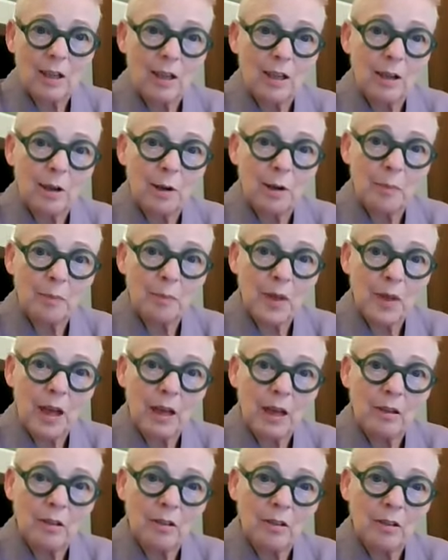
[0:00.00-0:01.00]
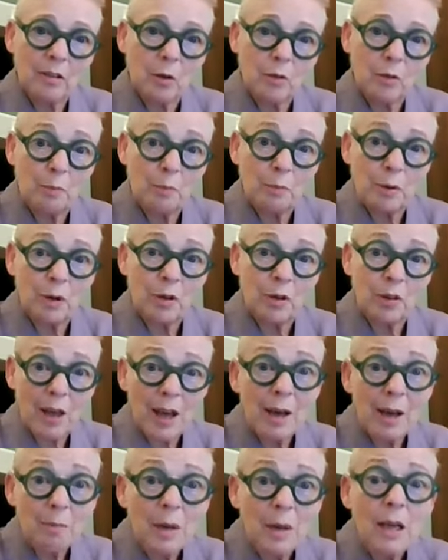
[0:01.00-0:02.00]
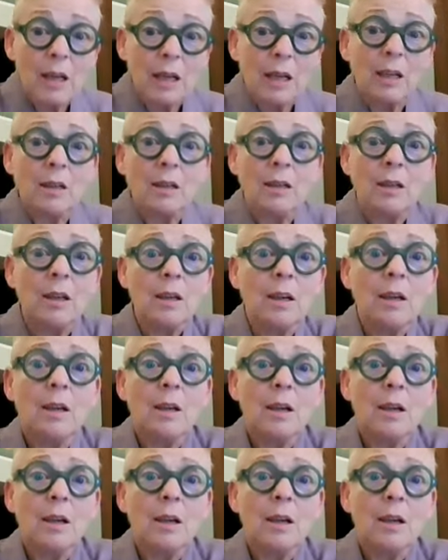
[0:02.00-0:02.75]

And so to put them in